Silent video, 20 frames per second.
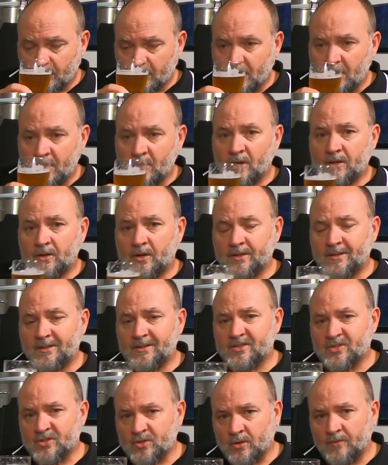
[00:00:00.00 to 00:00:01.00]
And I did
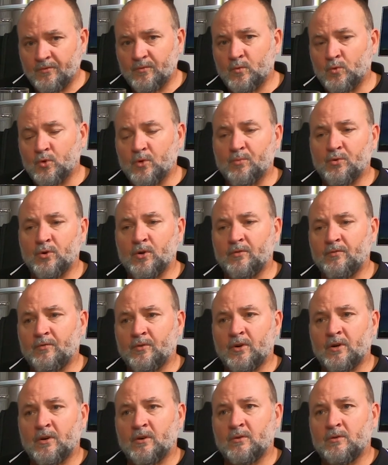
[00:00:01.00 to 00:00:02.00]
a soft water
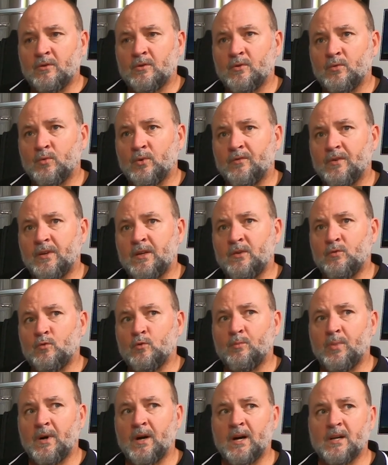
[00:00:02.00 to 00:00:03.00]
profile with
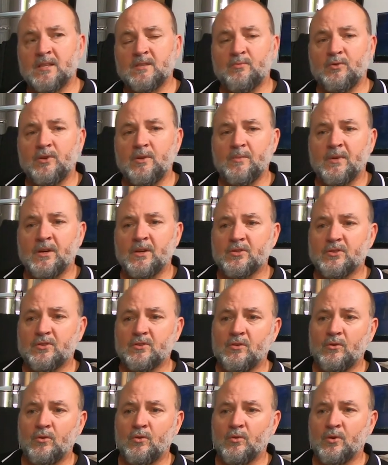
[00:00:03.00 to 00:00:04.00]
equal parts, pretty much
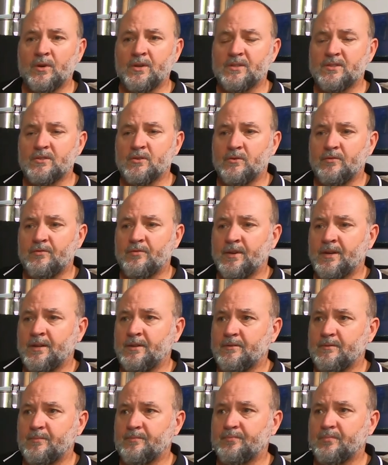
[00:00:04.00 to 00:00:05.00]
chloride, sulfate,